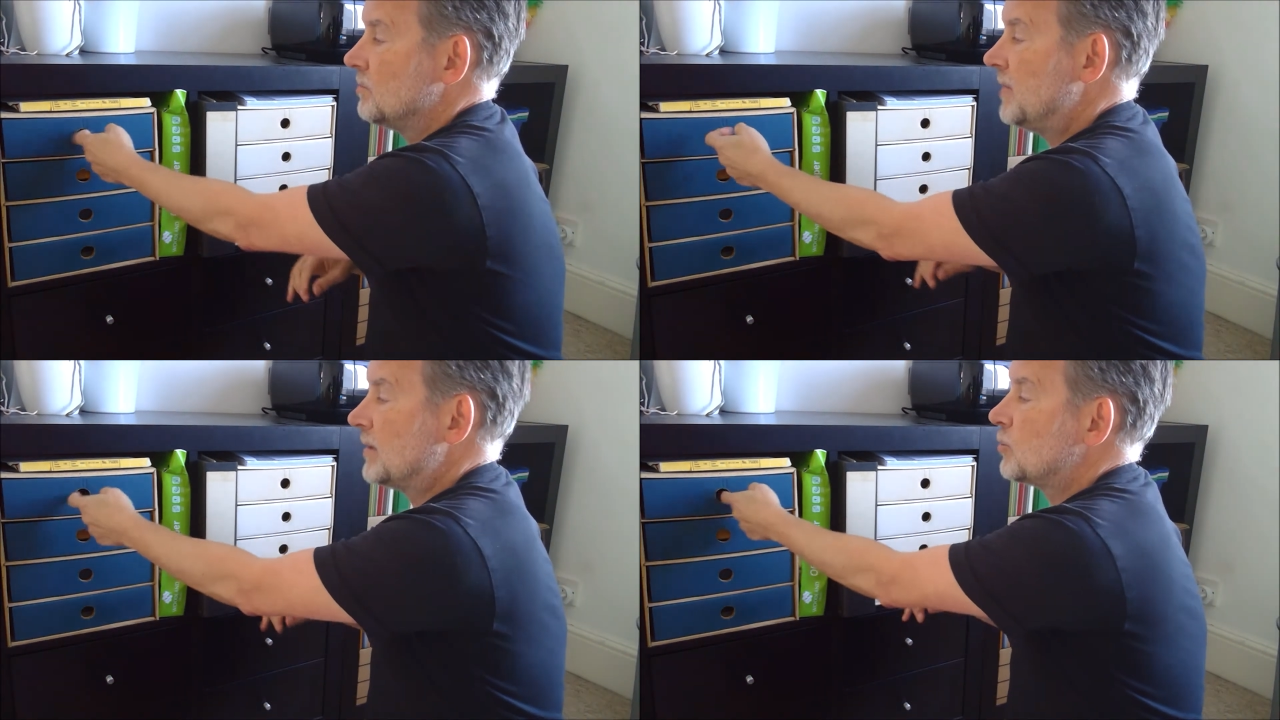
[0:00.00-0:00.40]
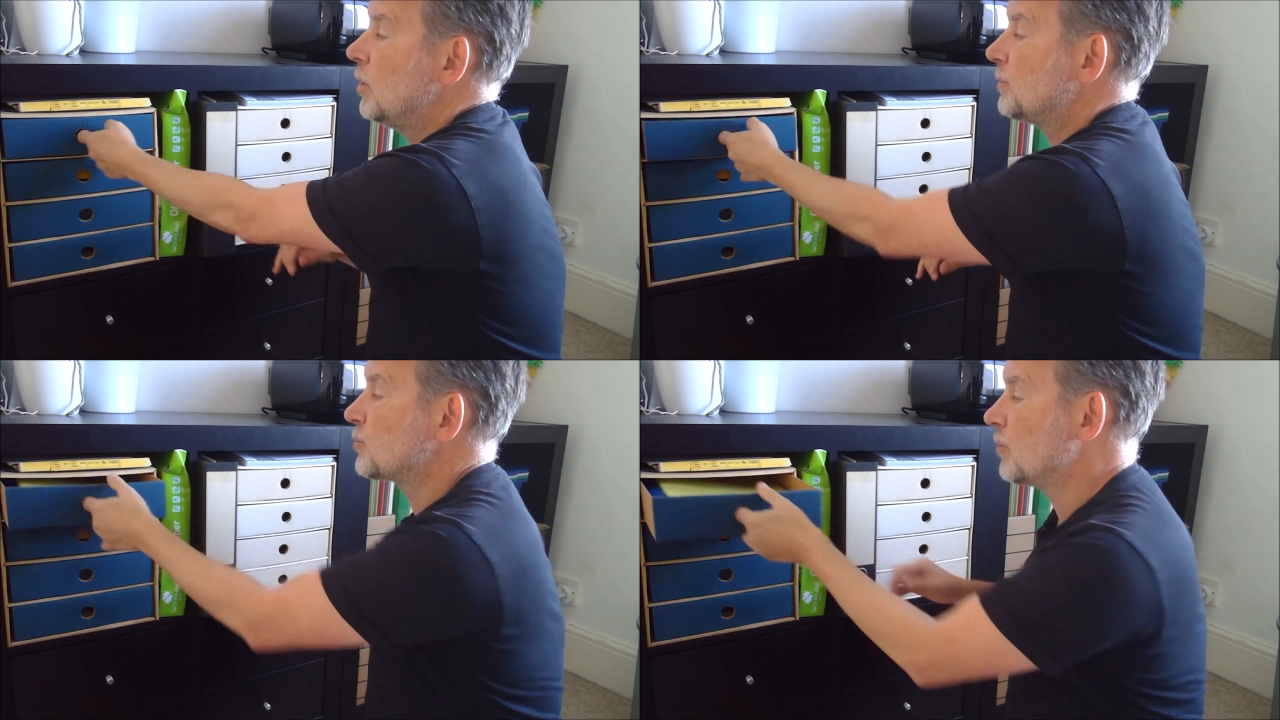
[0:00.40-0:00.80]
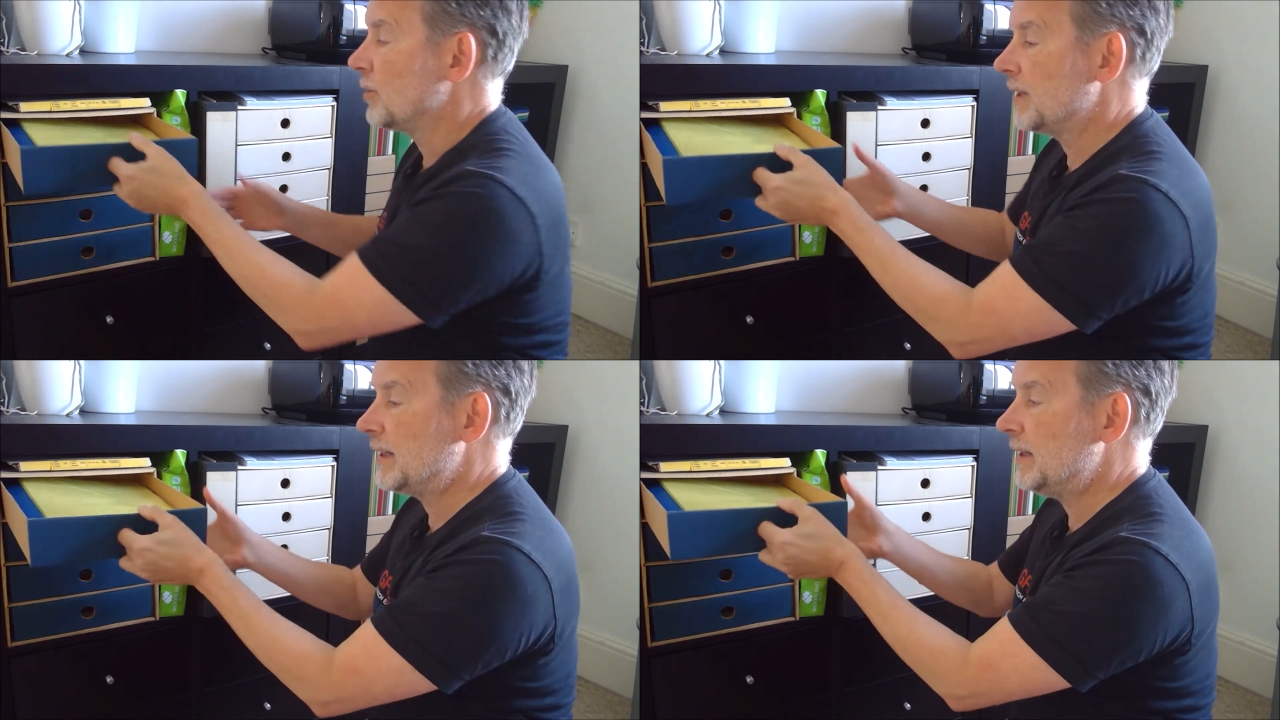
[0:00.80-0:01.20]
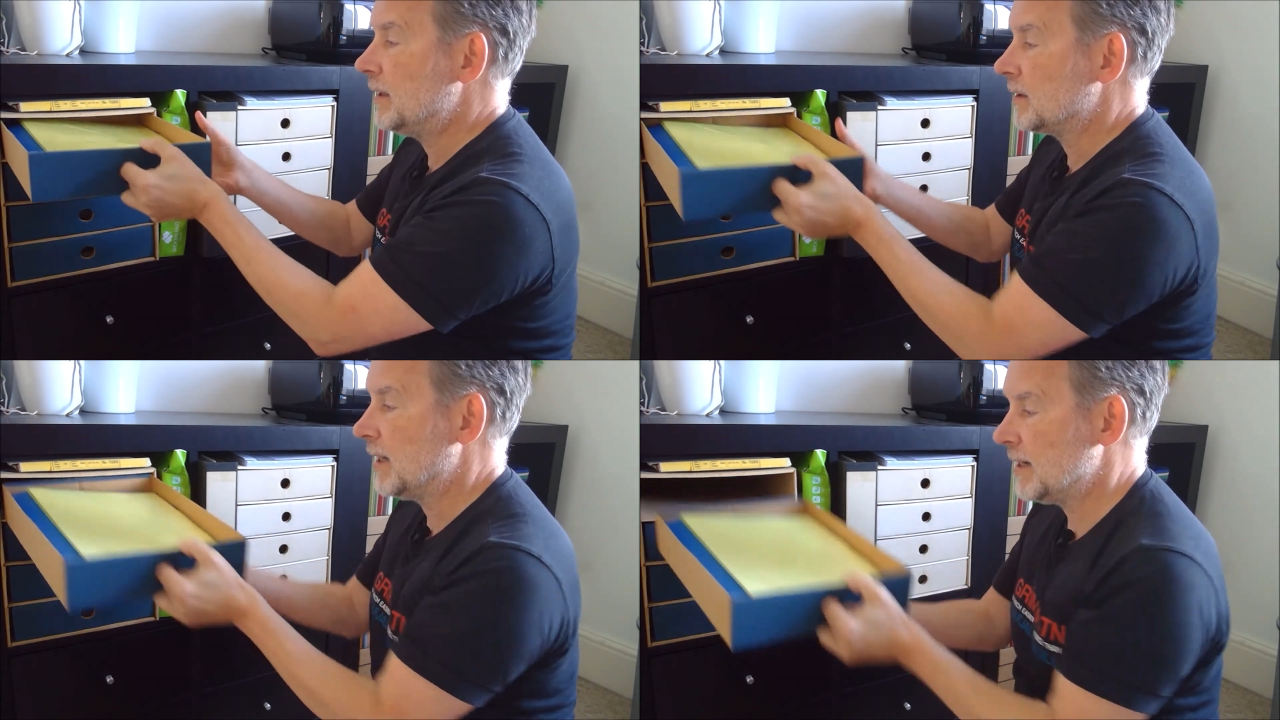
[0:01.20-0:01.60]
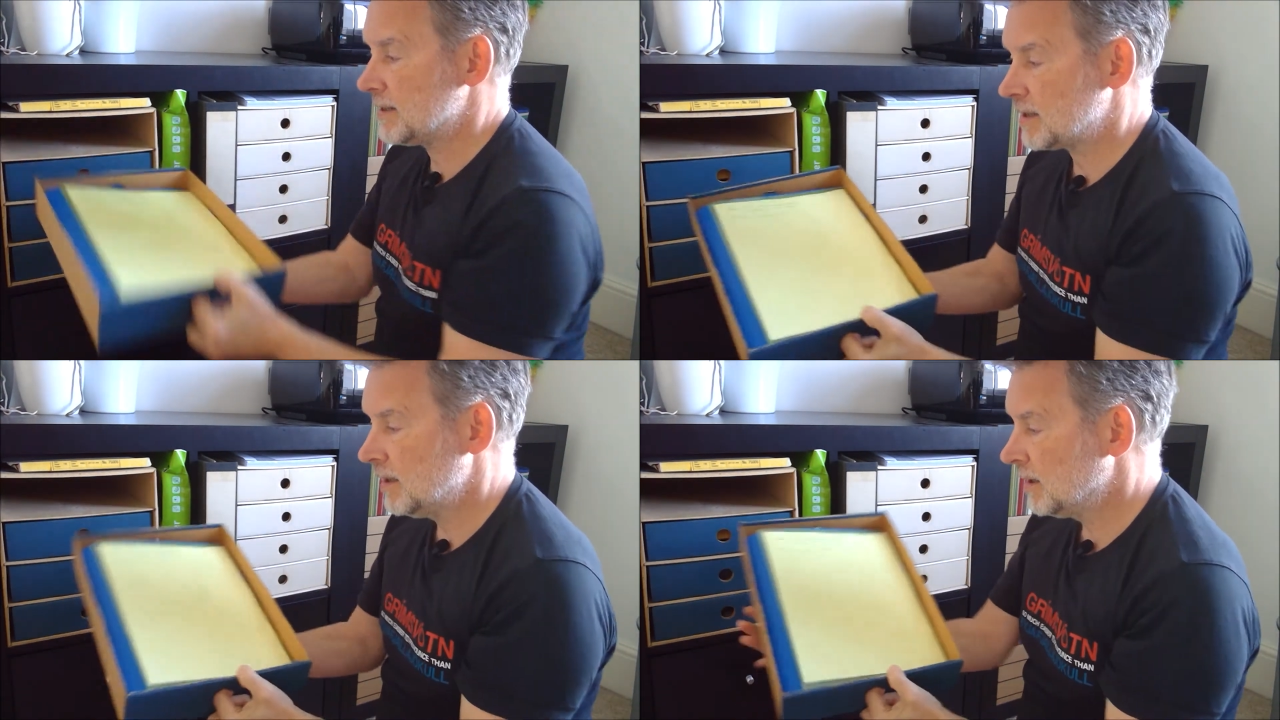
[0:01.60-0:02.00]
My top drawer here
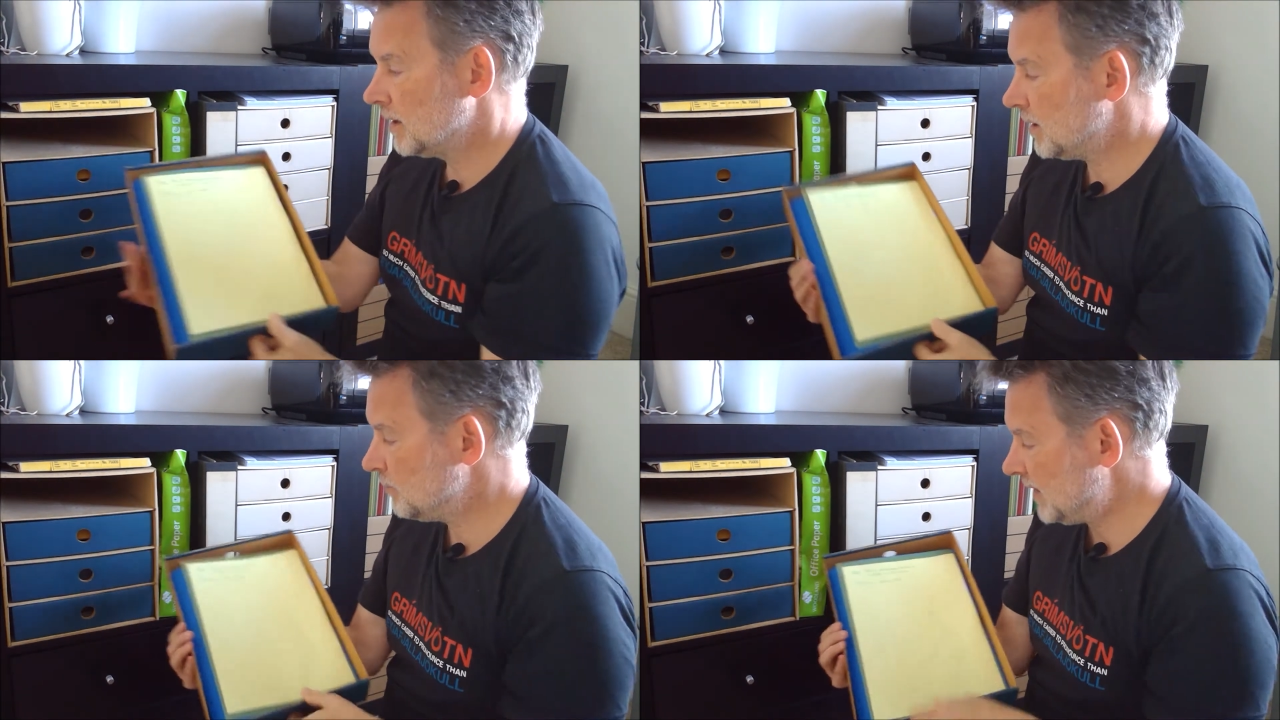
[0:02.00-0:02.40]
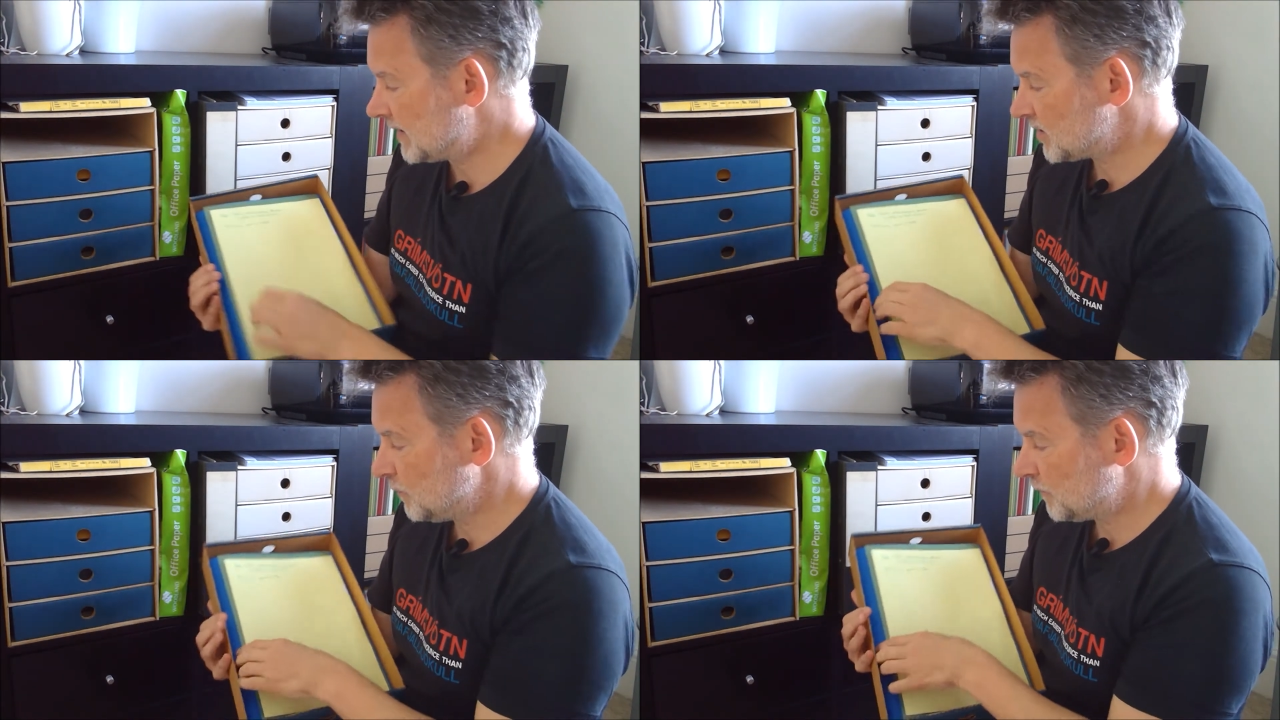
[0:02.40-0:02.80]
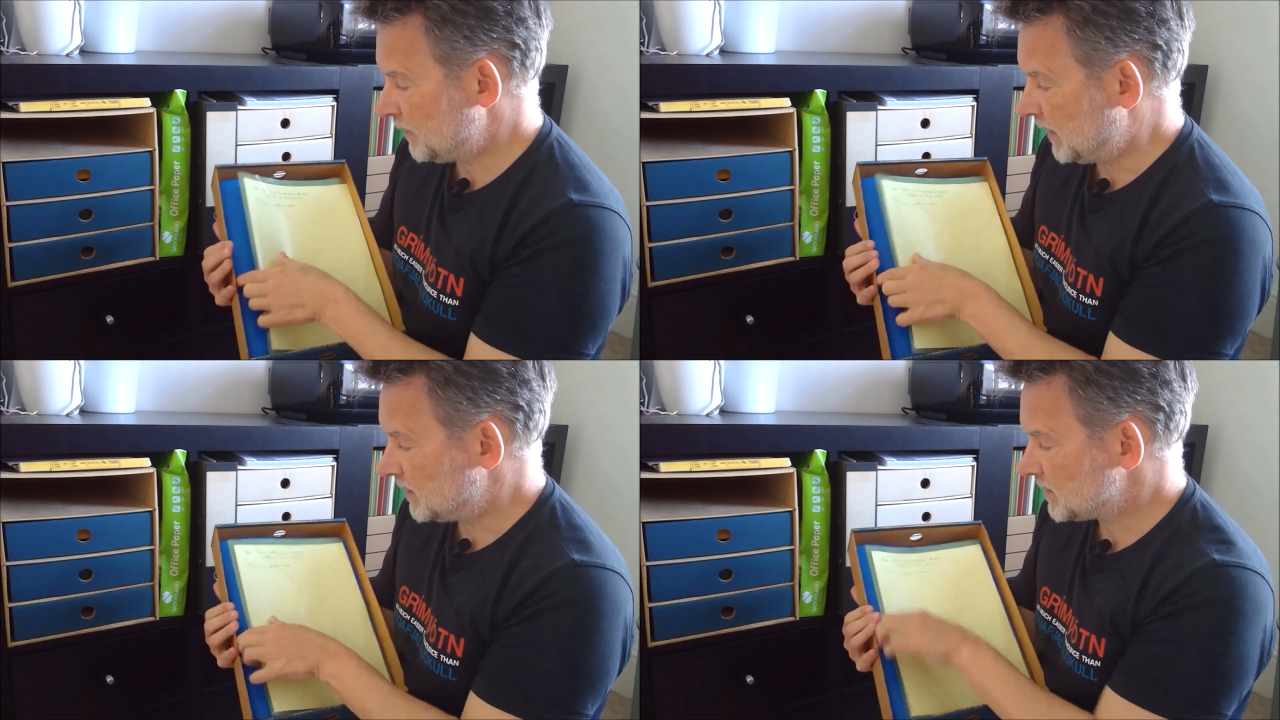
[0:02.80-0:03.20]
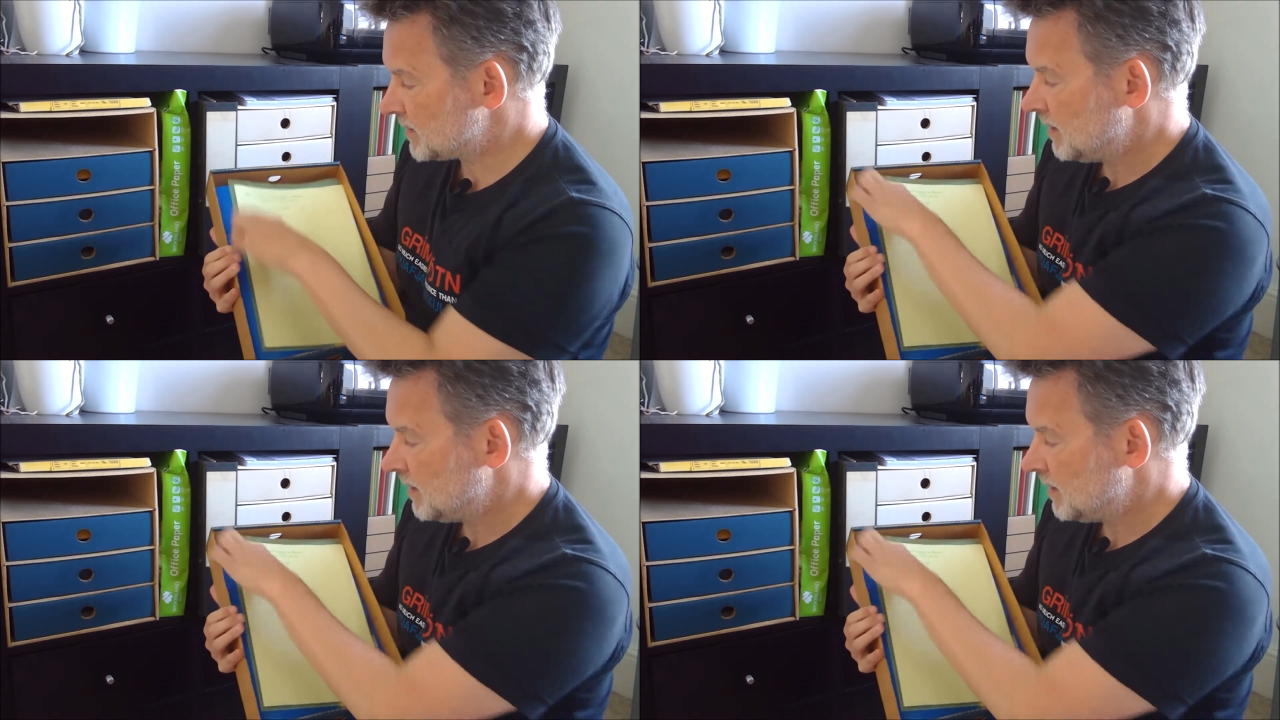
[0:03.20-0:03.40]
has a mix of things